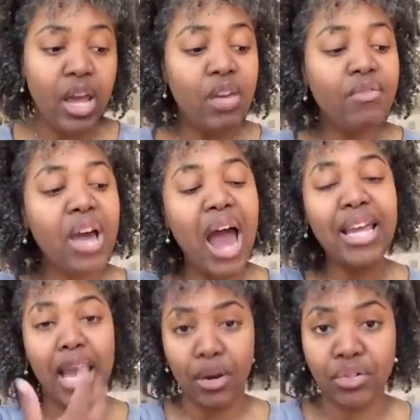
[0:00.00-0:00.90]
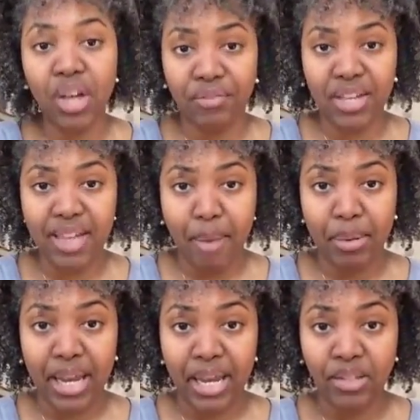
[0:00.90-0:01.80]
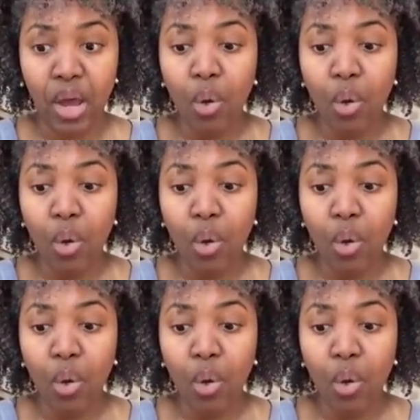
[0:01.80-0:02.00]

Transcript: You've got to get yourself to that place